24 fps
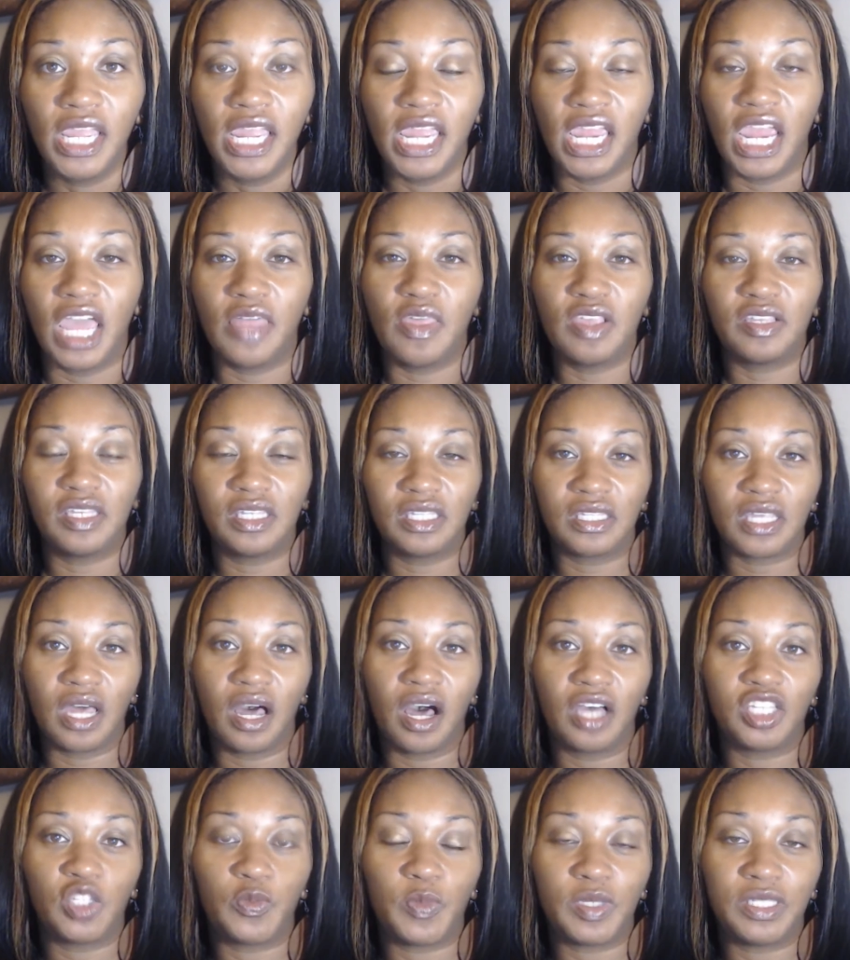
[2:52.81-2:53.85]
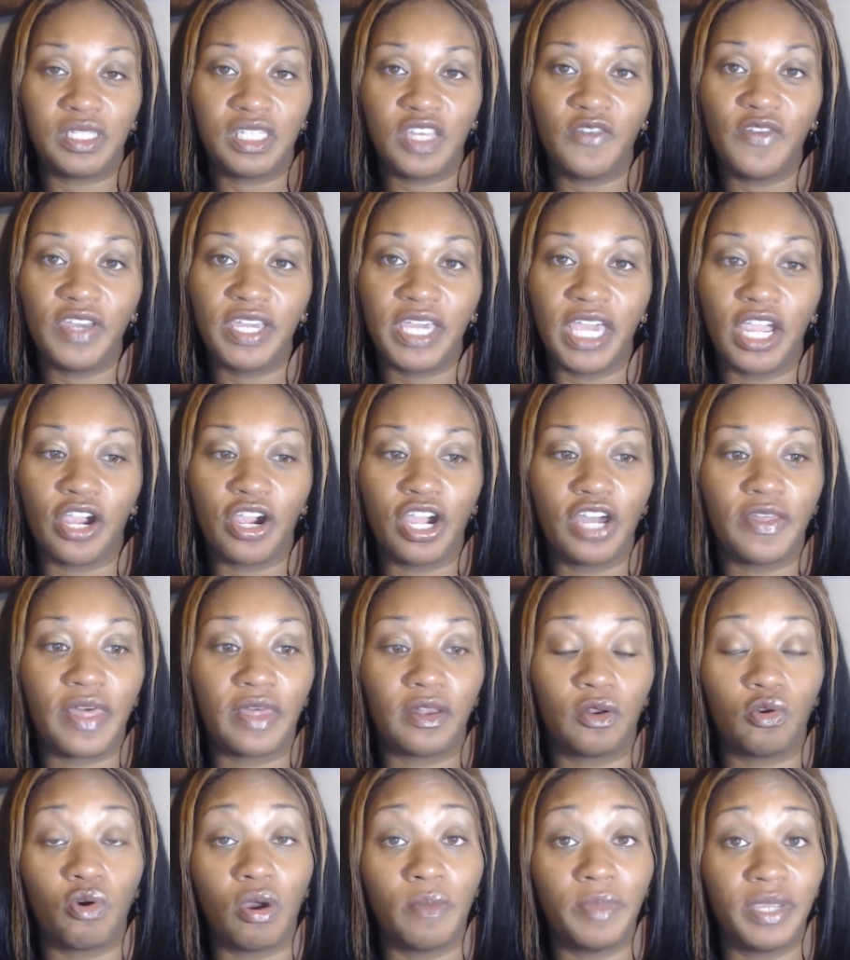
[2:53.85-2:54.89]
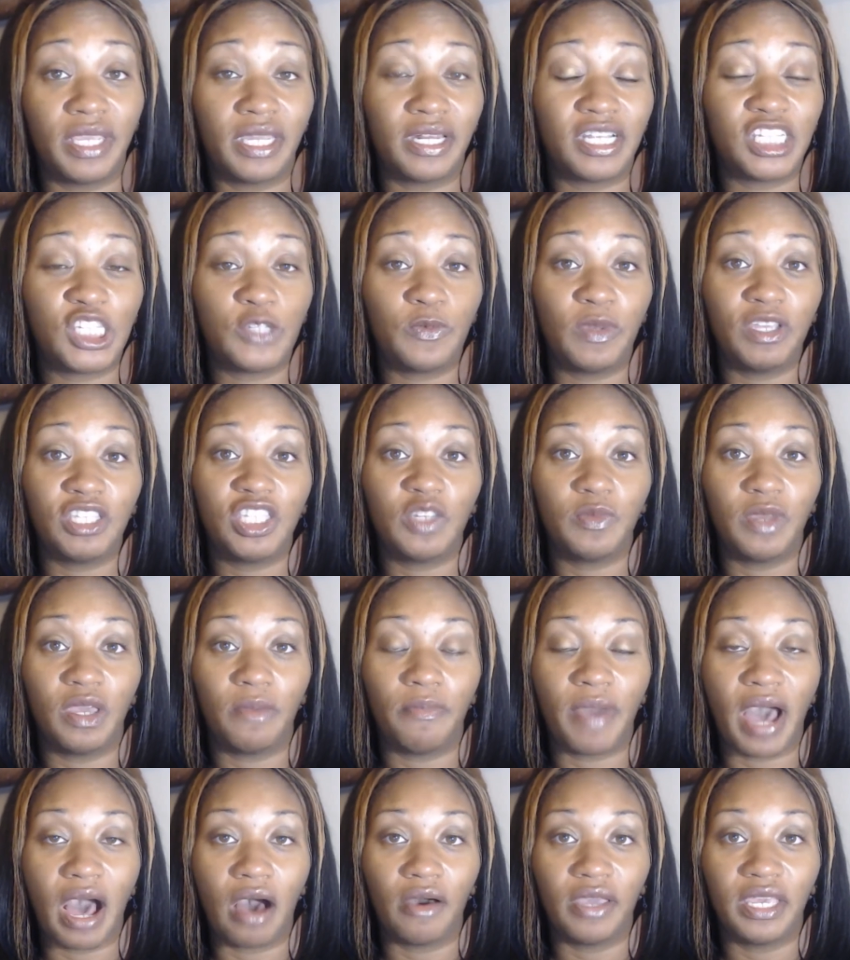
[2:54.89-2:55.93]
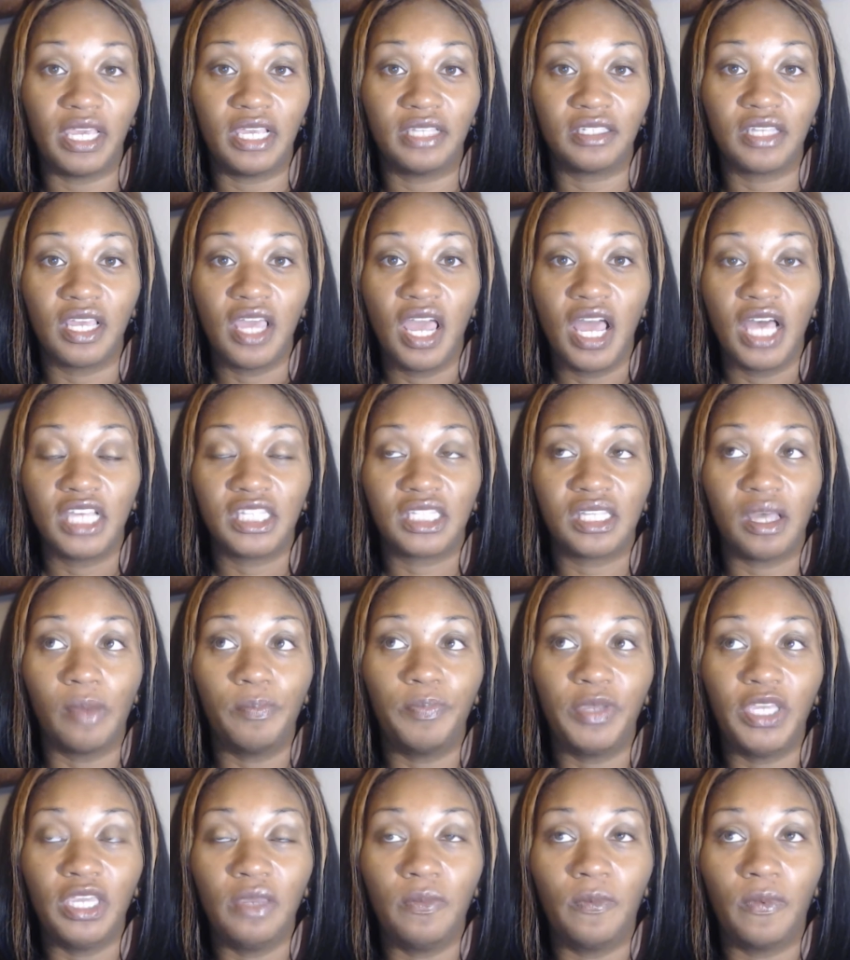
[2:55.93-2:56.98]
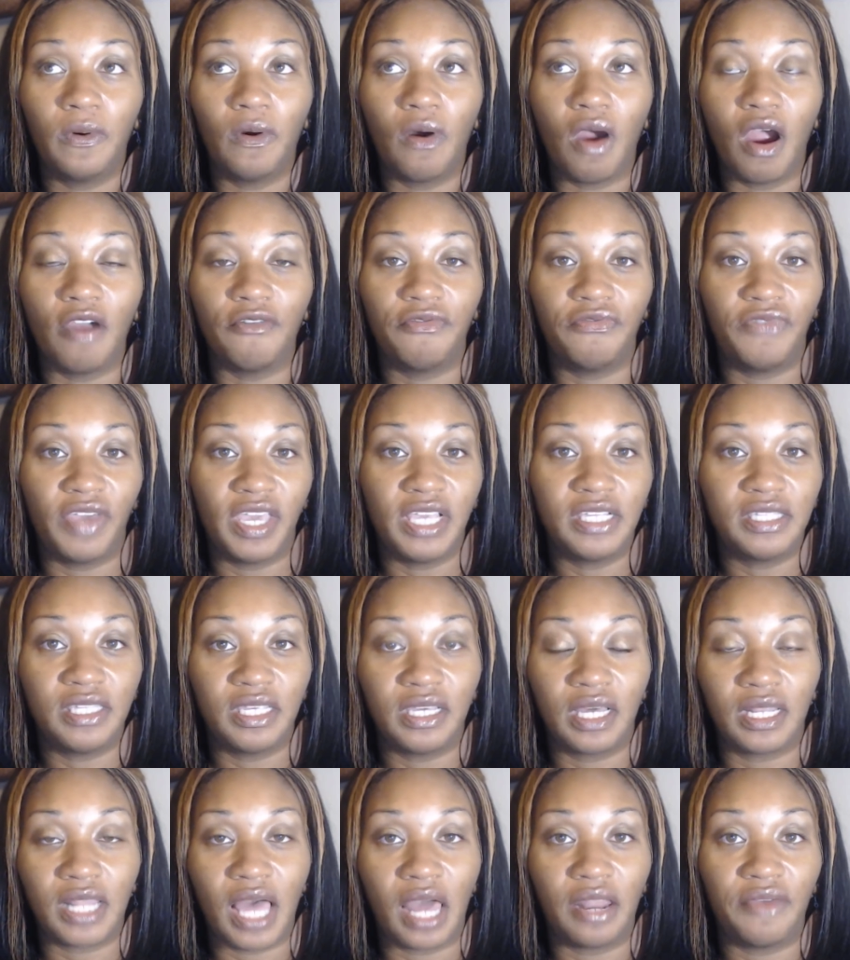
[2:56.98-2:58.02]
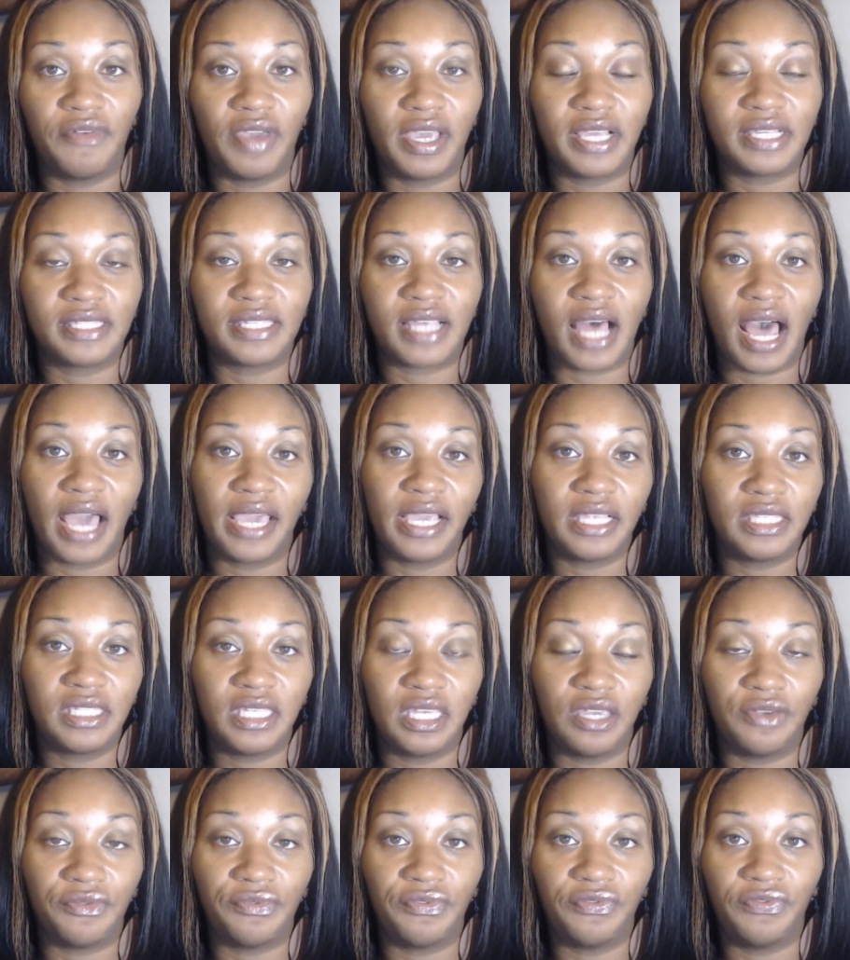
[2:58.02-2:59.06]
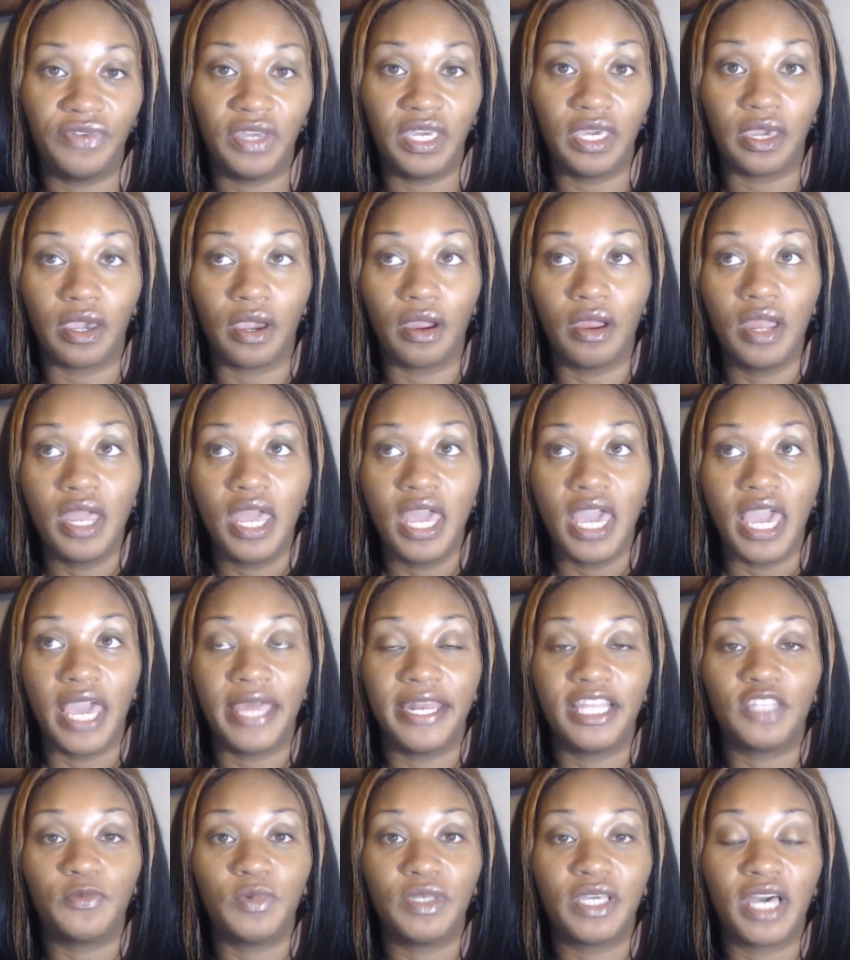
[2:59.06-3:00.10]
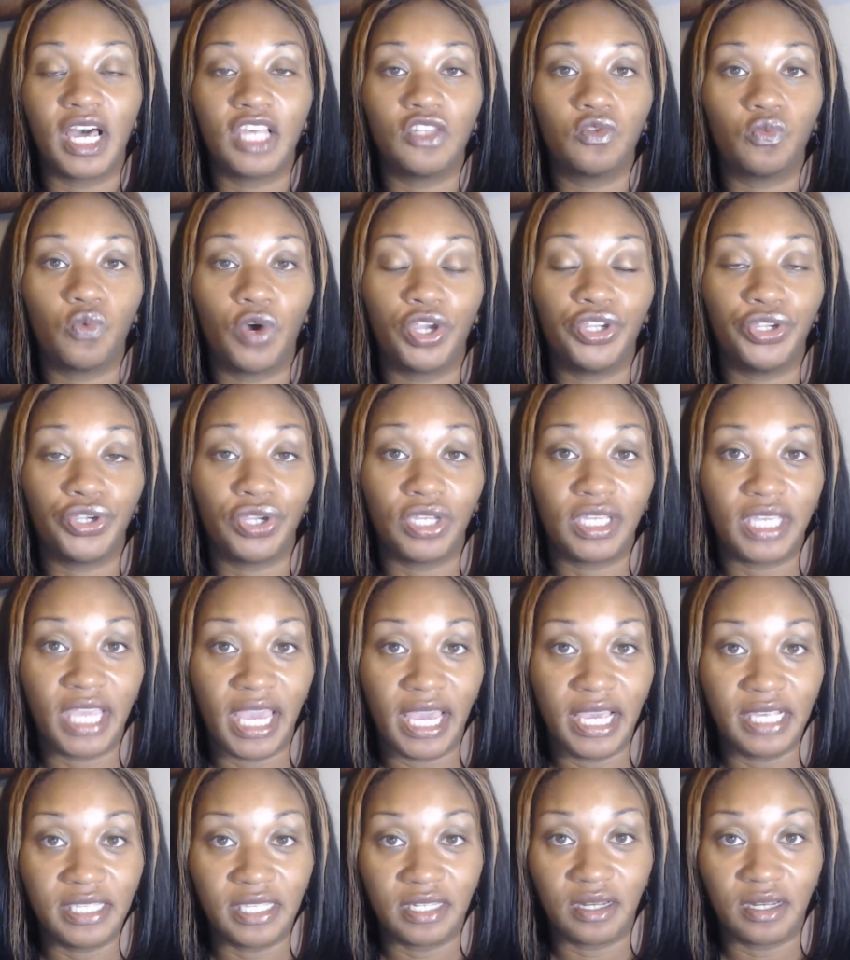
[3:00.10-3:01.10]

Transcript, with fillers: And this is a specific area that the Lord began to speak to me about, is some people are facing a lot of anxiety and fear, and it's because what you're gazing